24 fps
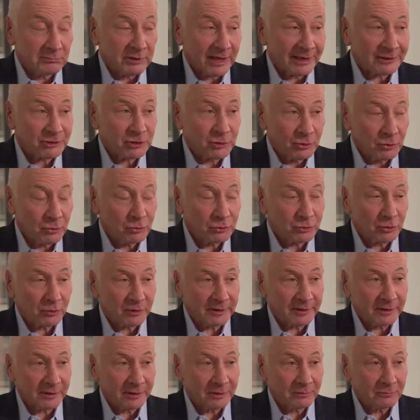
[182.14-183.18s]
that's
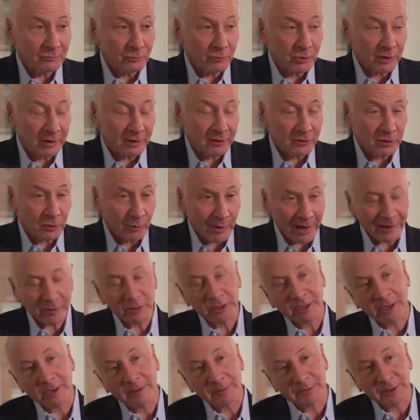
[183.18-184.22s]
usually where the record
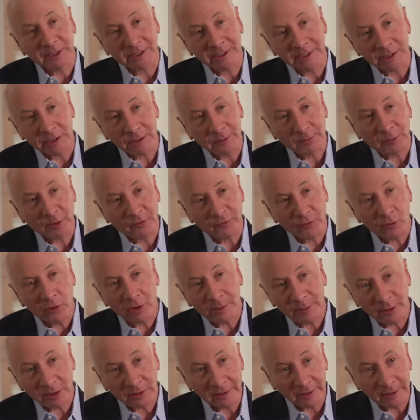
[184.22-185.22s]
company and the performer